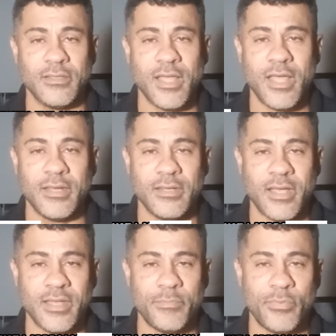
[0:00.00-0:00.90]
that
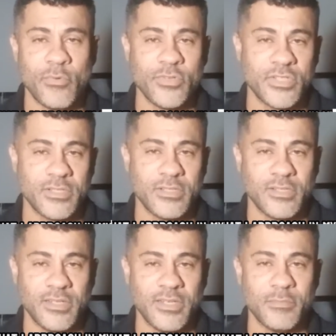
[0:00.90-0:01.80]
I approach
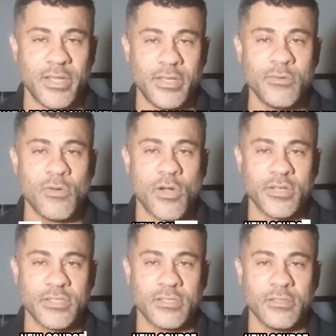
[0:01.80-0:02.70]
in my new
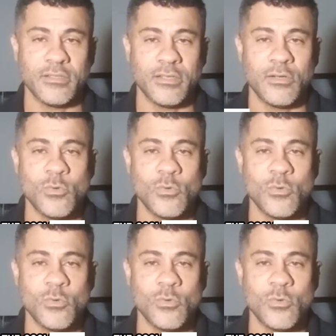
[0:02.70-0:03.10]
course, The